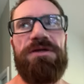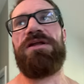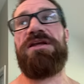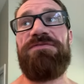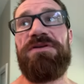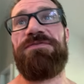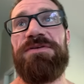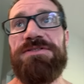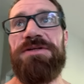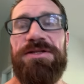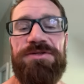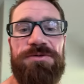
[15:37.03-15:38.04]
And even if it's
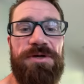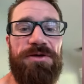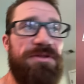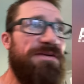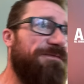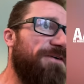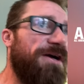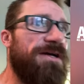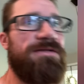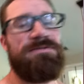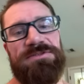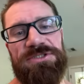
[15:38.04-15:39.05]
not too healthy, fuck
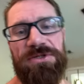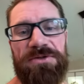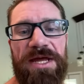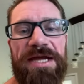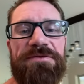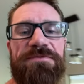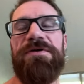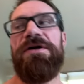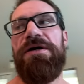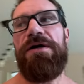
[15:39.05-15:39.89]
it. It's your life.